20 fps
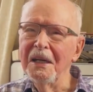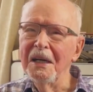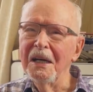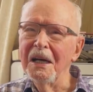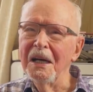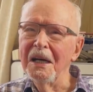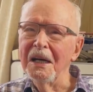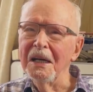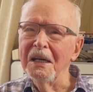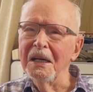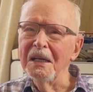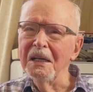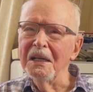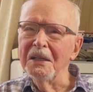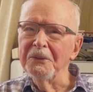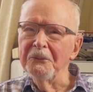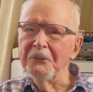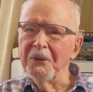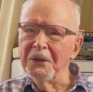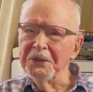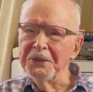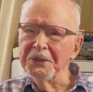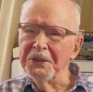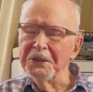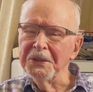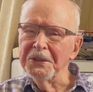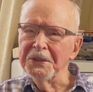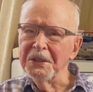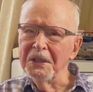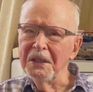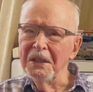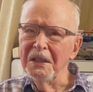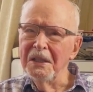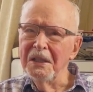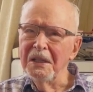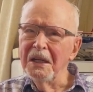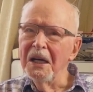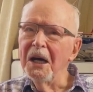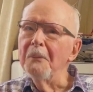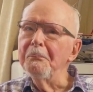And Rogers
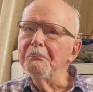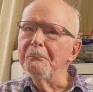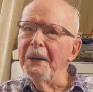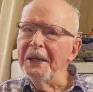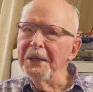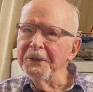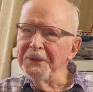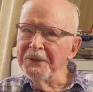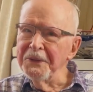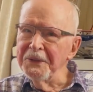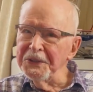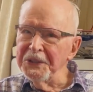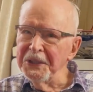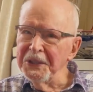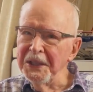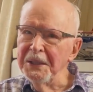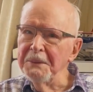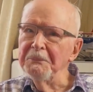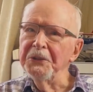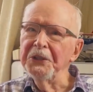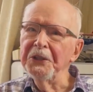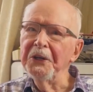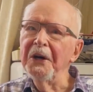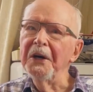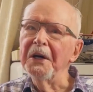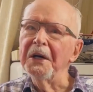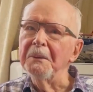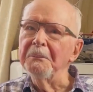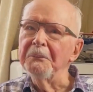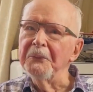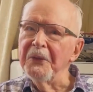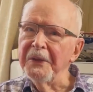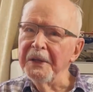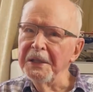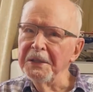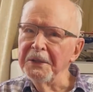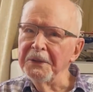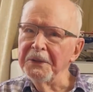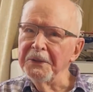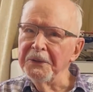about the same time. Then
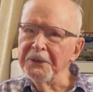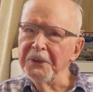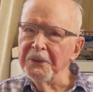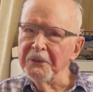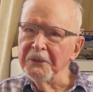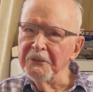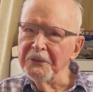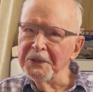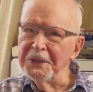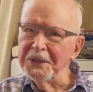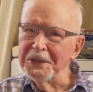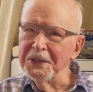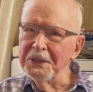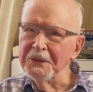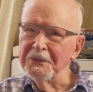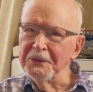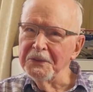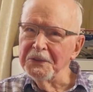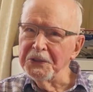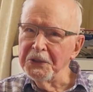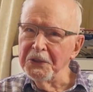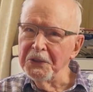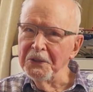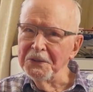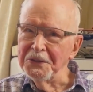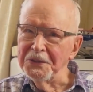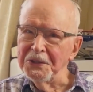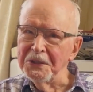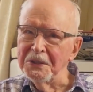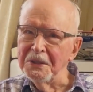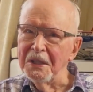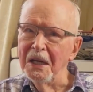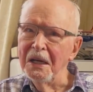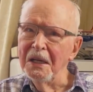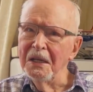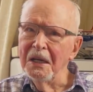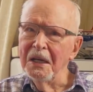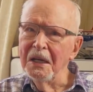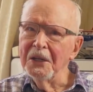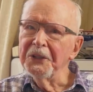at the University of Wisconsin,
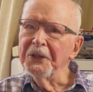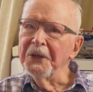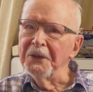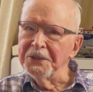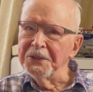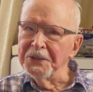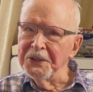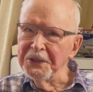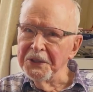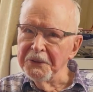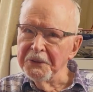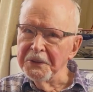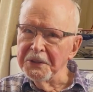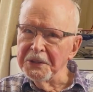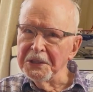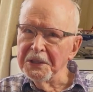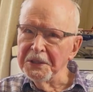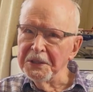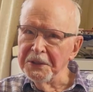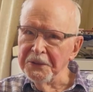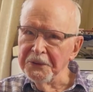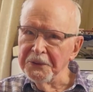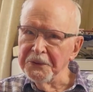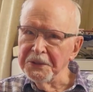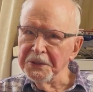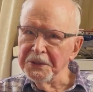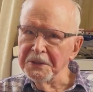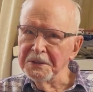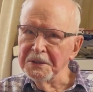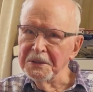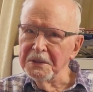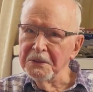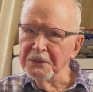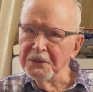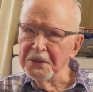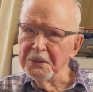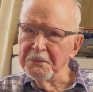got seriously interested in groups.